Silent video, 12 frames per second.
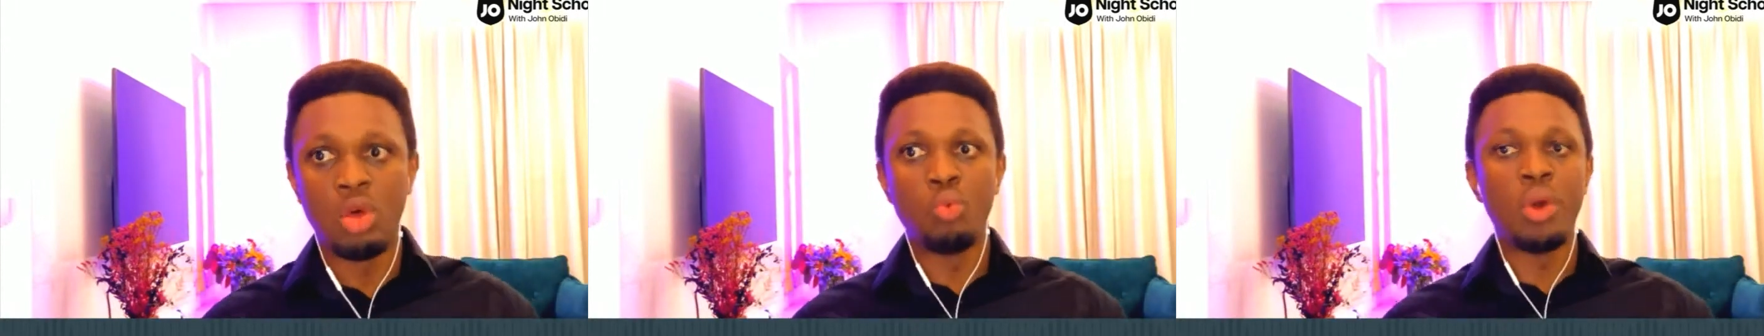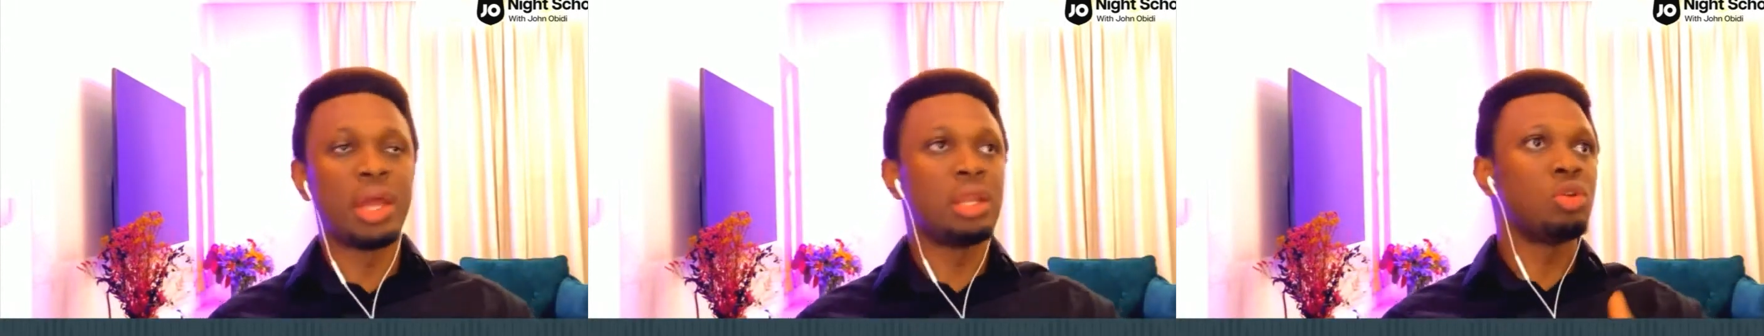
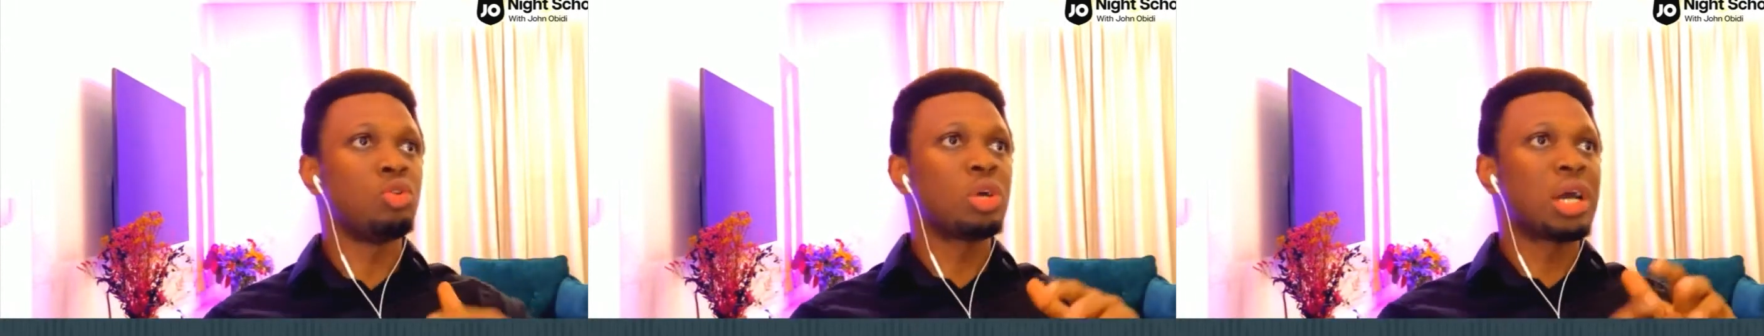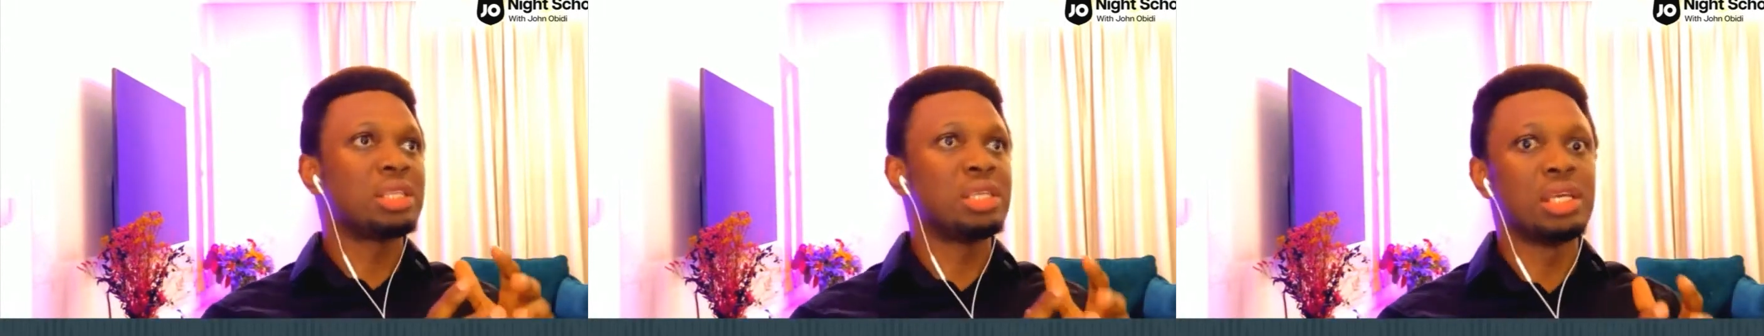When you look
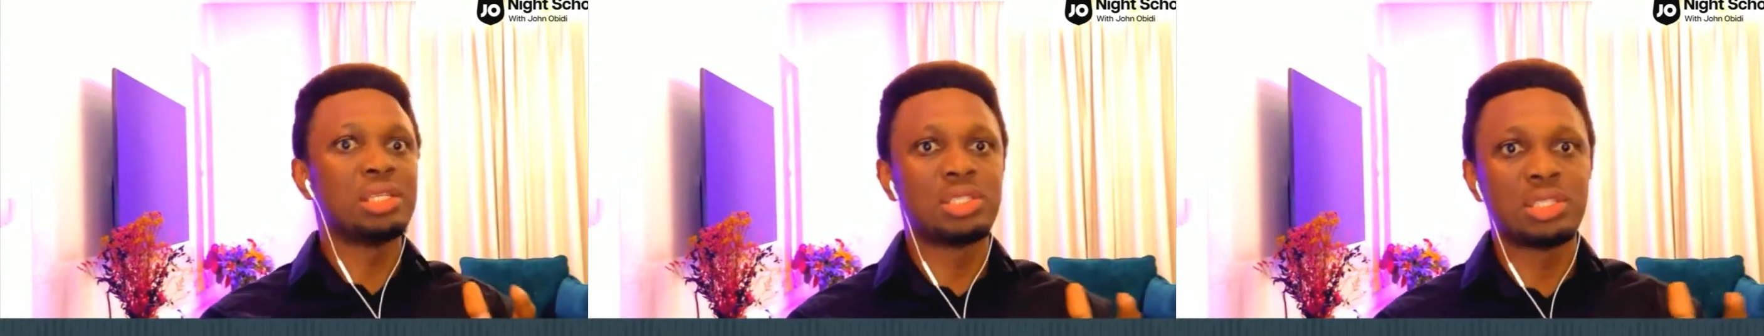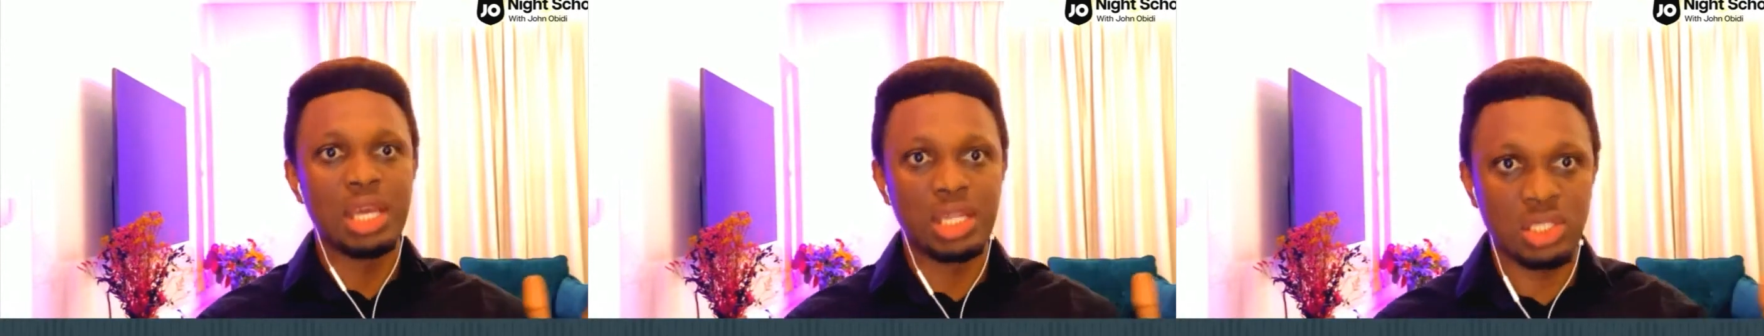at a
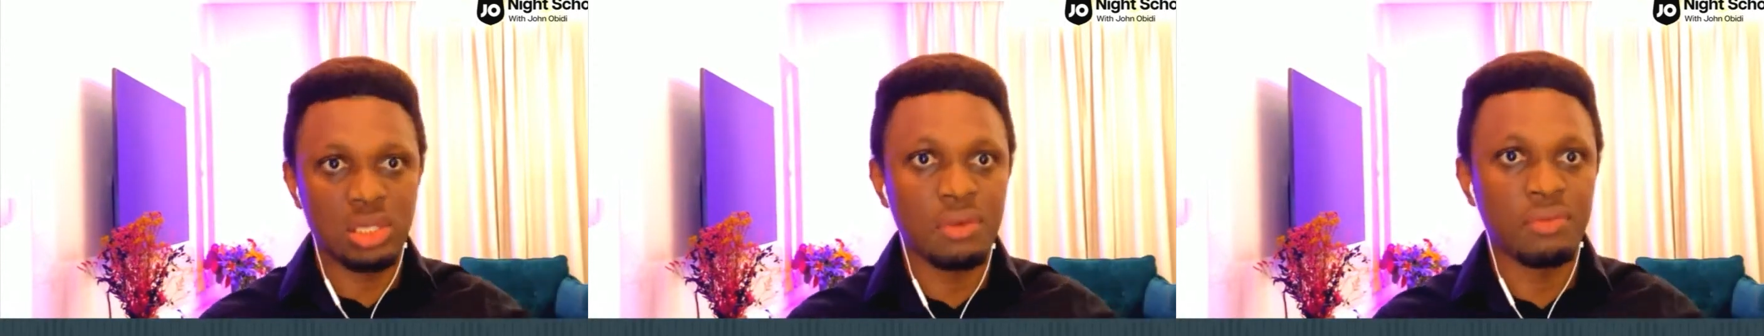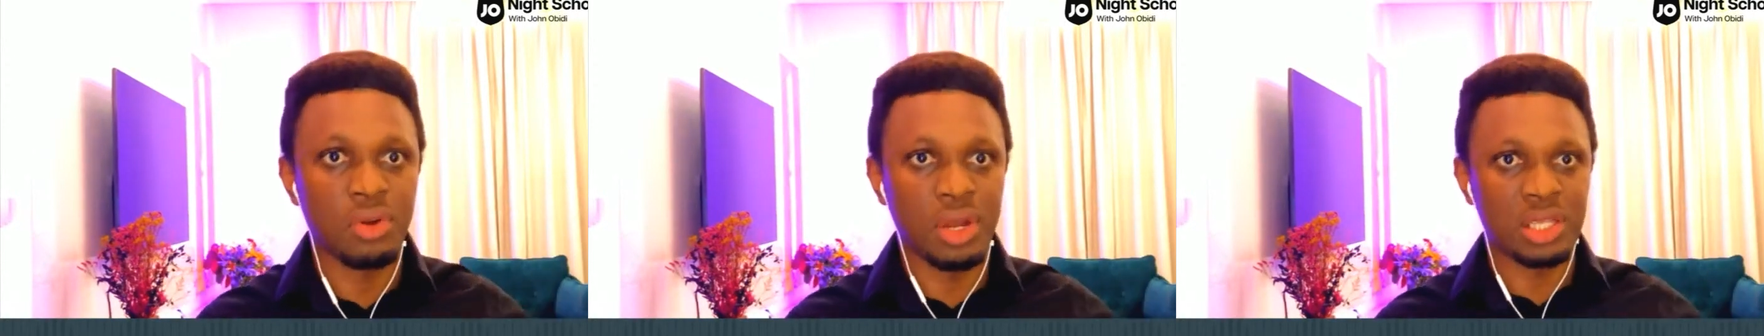state,
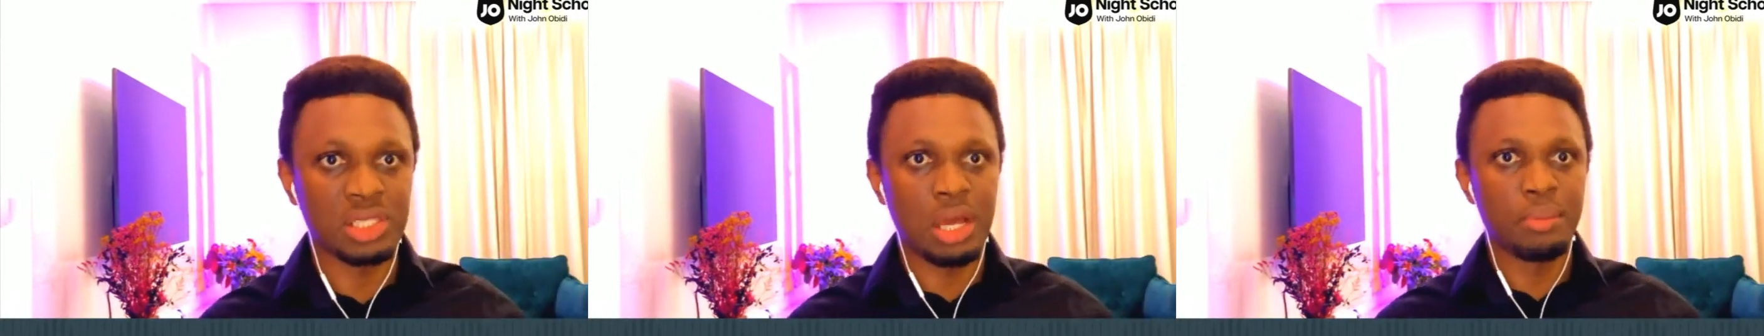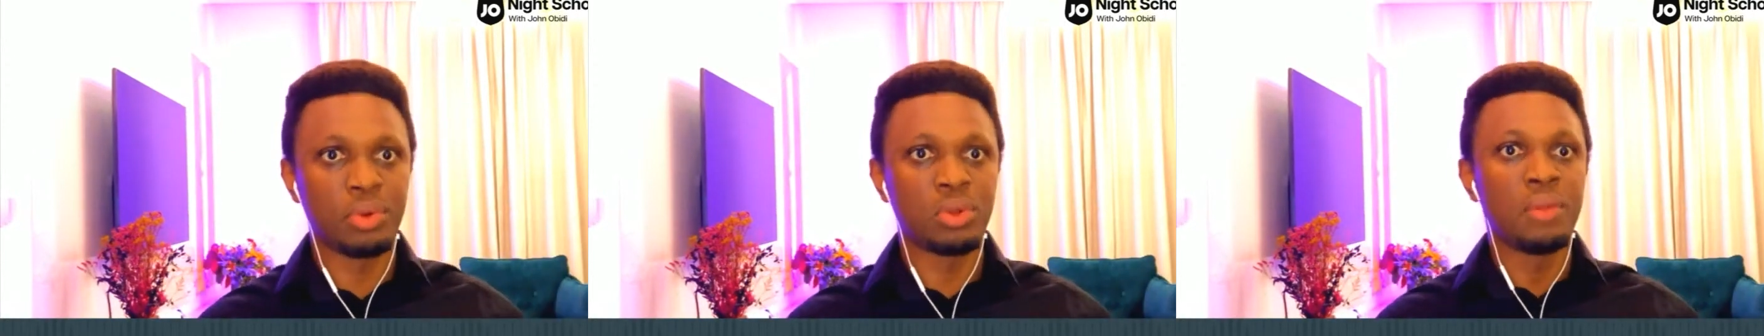for
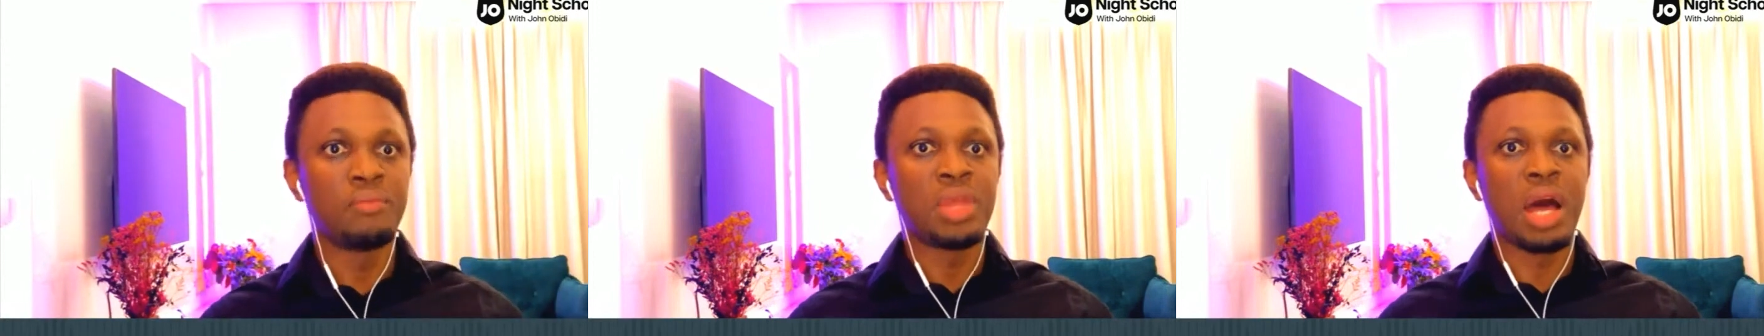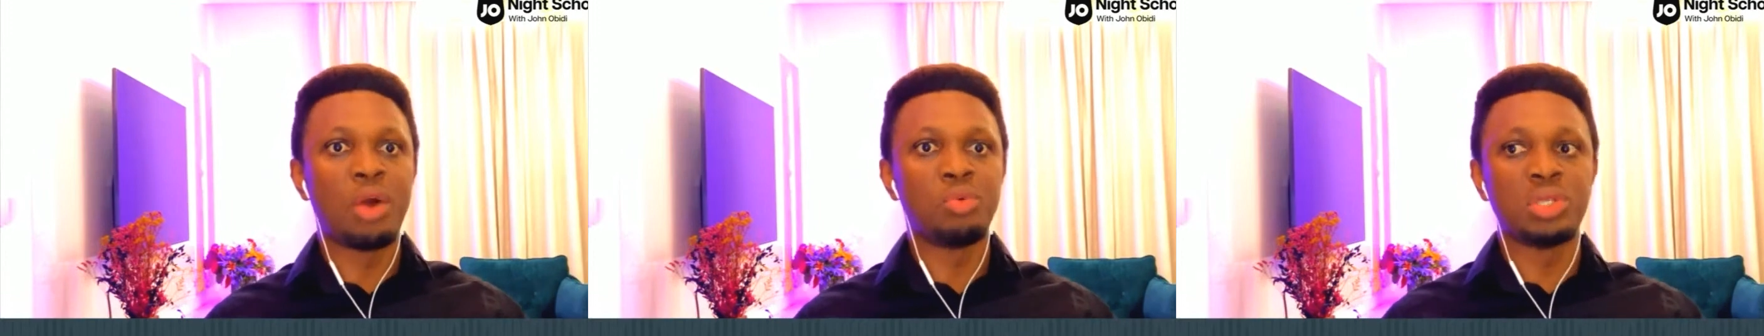example,
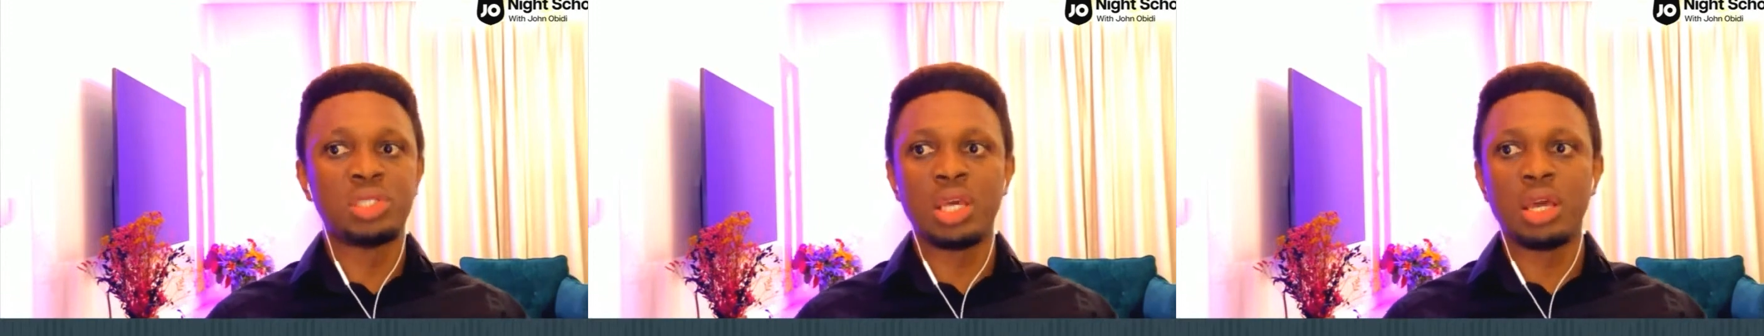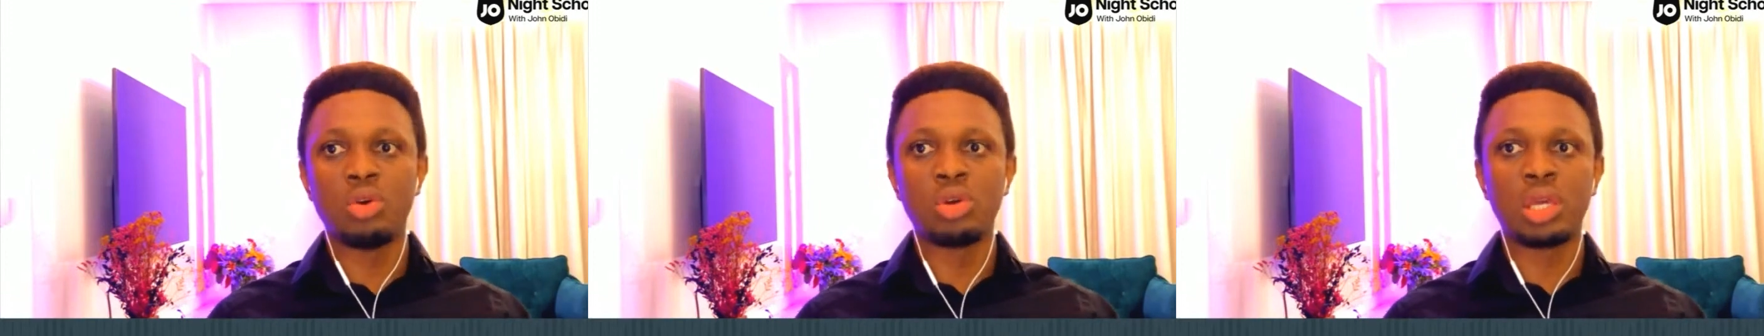and we
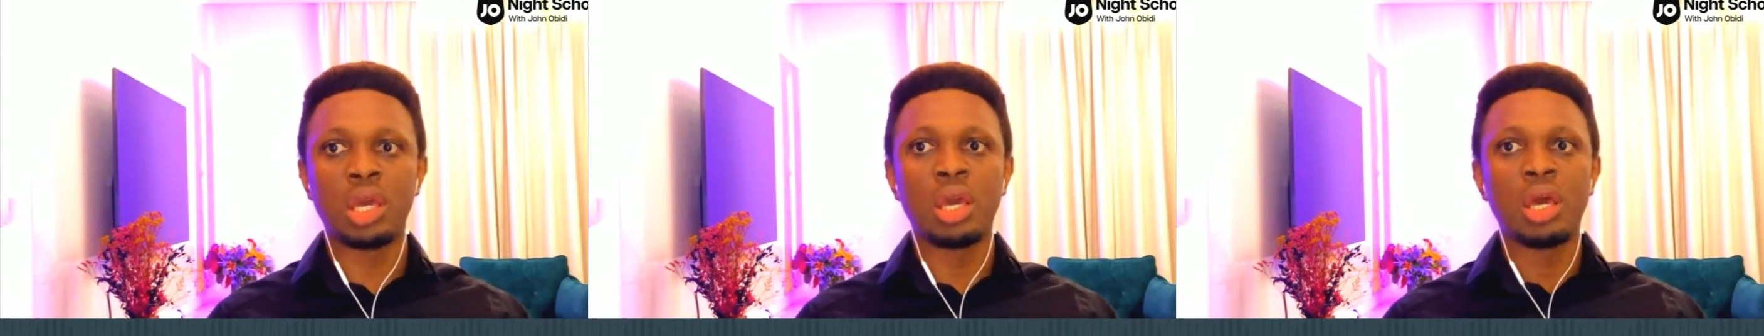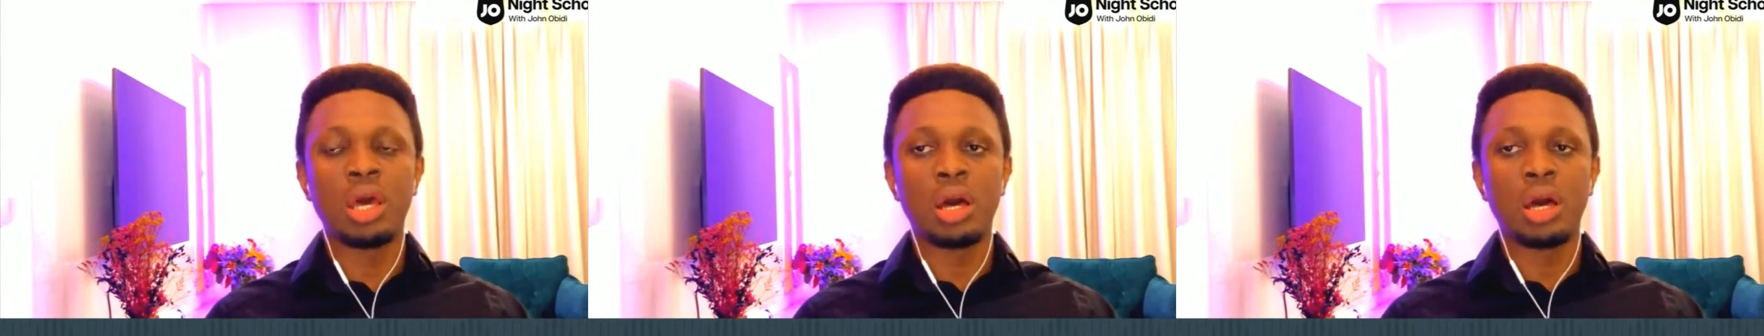say, okay,